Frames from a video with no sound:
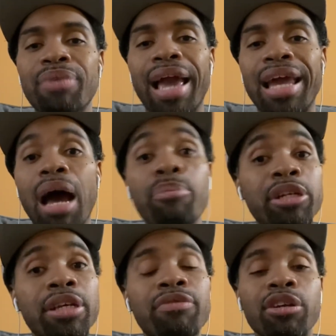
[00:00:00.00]
and I
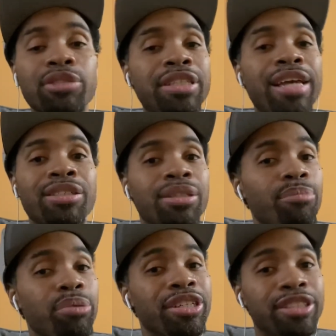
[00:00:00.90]
believe it'll take
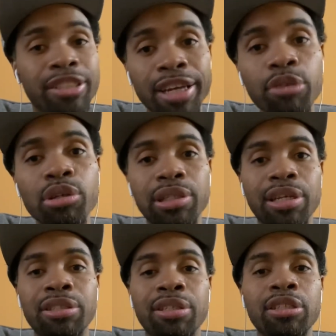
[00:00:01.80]
some continuous
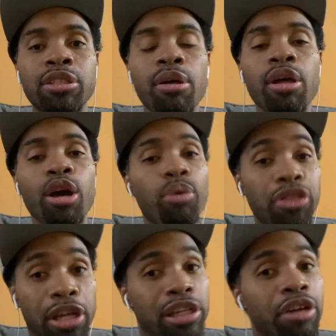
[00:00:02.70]
listens with
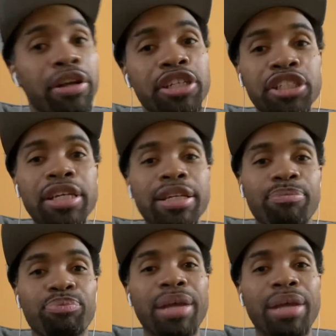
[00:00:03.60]
a lyric sheet